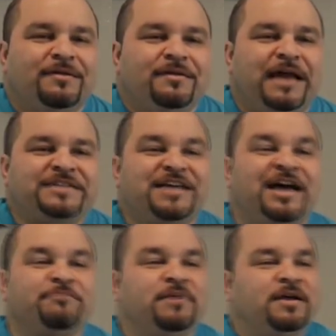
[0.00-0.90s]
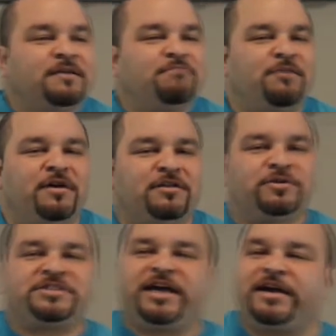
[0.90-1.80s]
Last time my mother
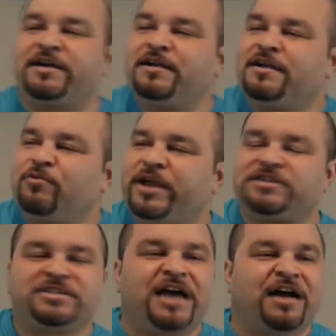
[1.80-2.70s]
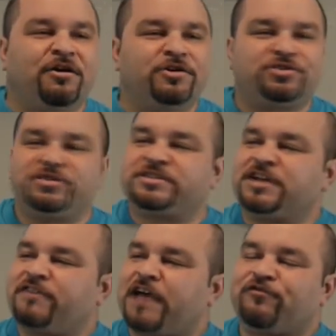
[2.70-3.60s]
was here, we had just got groceries and
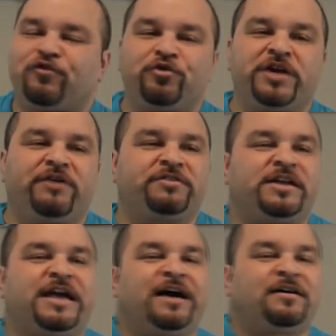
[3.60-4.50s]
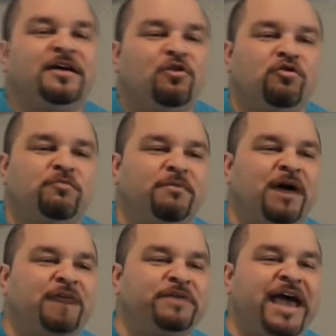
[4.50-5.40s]
stuff, had fruit and everything out. When my
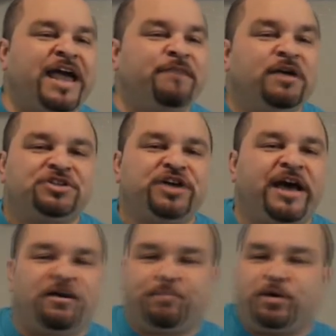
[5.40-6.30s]
mom came, she had her